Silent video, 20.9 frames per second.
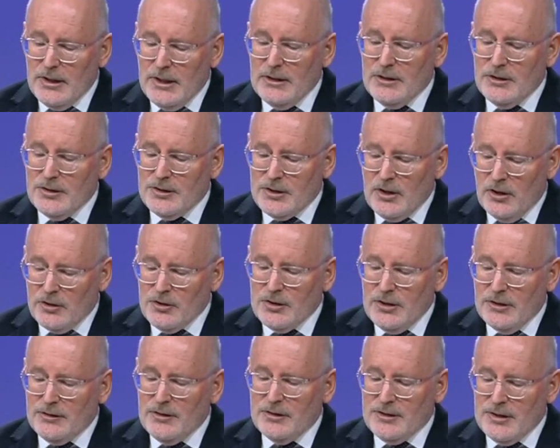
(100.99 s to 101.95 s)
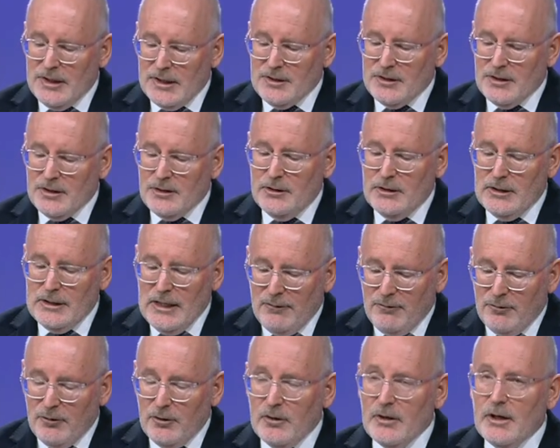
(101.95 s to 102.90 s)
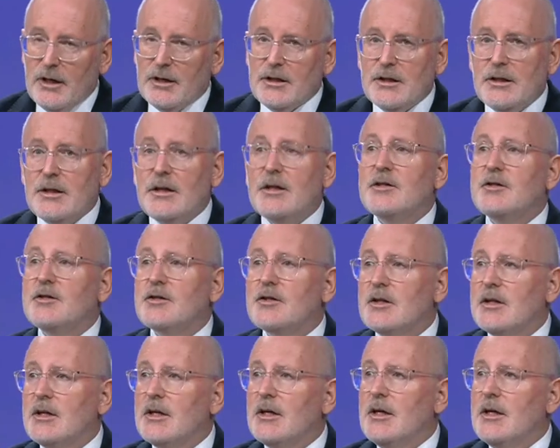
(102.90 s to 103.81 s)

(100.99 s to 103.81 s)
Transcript: a discussion at the technical level, and it is